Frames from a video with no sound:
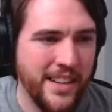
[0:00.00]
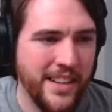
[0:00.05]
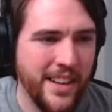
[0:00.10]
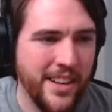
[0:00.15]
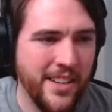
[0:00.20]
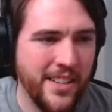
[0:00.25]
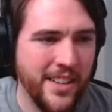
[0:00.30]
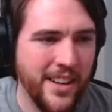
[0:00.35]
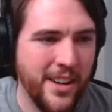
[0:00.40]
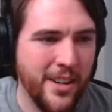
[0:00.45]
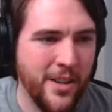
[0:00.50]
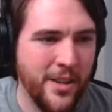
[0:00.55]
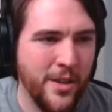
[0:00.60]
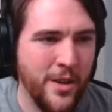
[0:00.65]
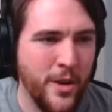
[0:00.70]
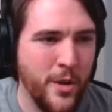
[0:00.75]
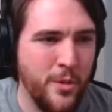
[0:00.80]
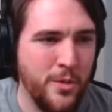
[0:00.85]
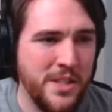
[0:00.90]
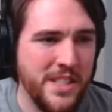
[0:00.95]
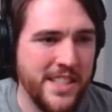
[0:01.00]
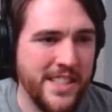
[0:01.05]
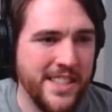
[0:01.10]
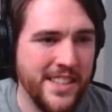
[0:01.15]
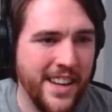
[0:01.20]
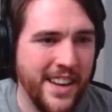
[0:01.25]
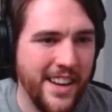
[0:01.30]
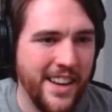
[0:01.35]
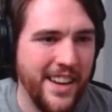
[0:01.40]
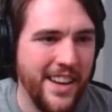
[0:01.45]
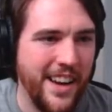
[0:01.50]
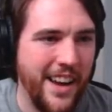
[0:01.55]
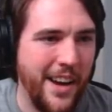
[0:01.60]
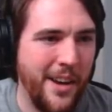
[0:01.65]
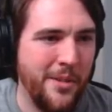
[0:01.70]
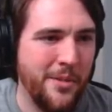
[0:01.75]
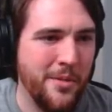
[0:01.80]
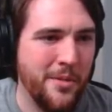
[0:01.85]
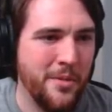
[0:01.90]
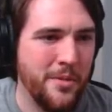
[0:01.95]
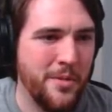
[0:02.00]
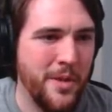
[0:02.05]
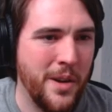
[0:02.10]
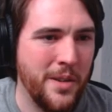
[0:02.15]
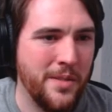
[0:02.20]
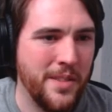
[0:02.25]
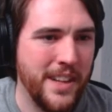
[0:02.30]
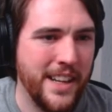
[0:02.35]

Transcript: their little lutes out in front of the